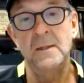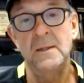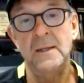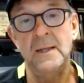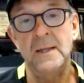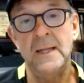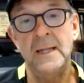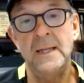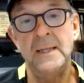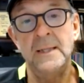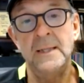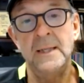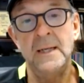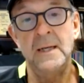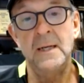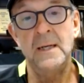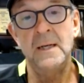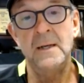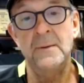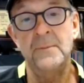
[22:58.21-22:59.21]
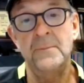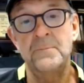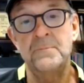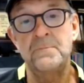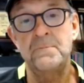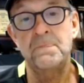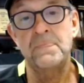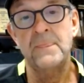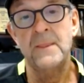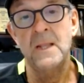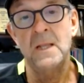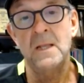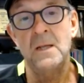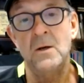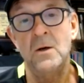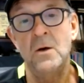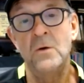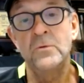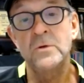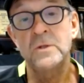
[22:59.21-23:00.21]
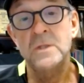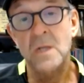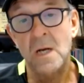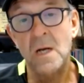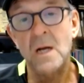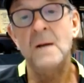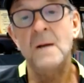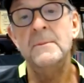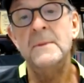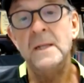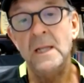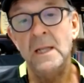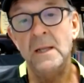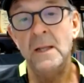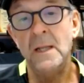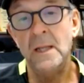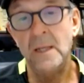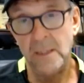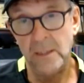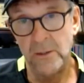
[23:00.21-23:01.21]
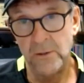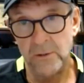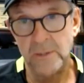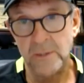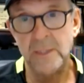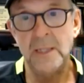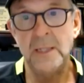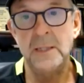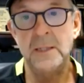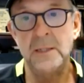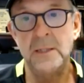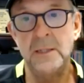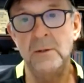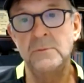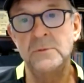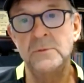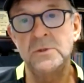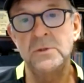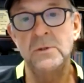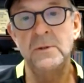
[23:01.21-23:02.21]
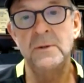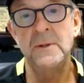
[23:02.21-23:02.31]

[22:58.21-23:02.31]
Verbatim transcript: And uh, over time, it, it, irritates you. I'm sure